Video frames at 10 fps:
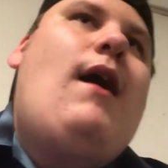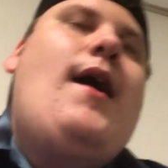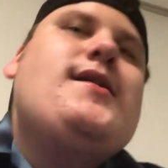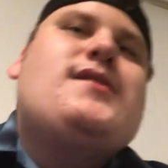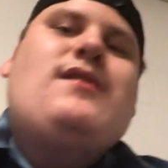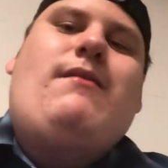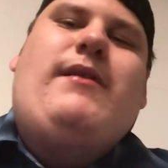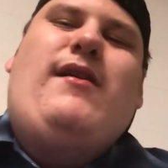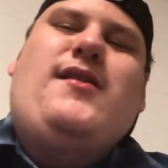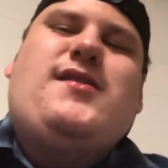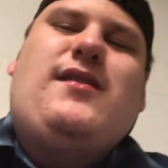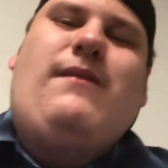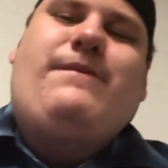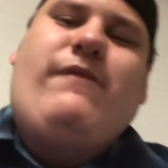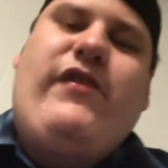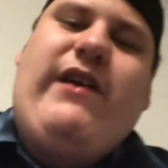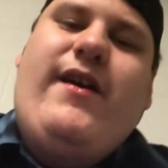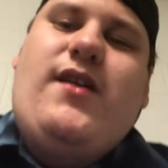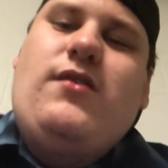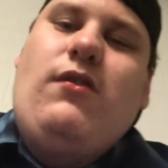It's going to be awesome.
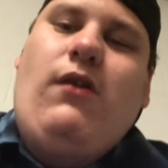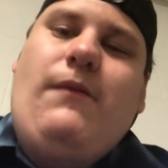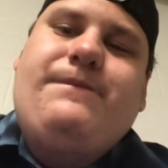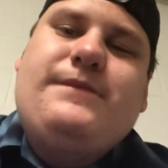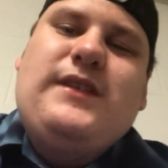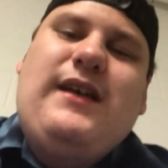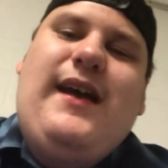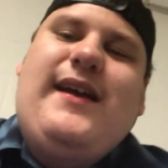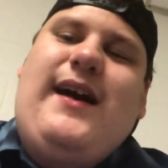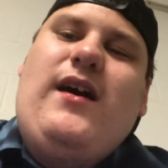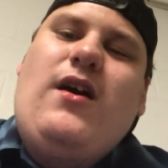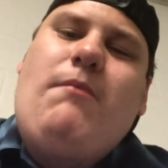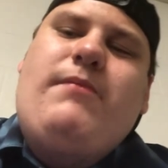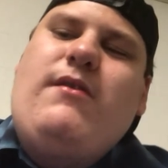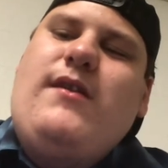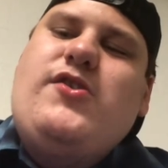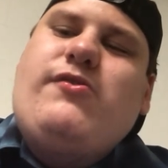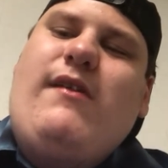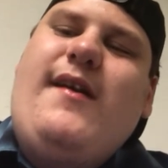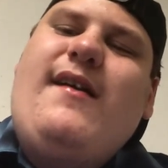Very cool. And I hope you
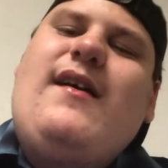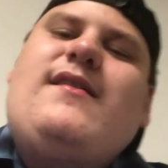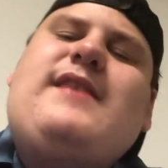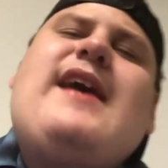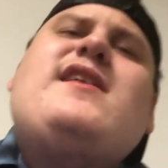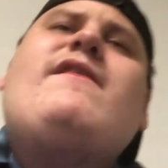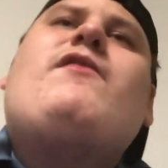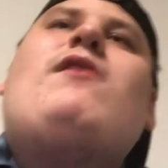enjoy it. Thank you for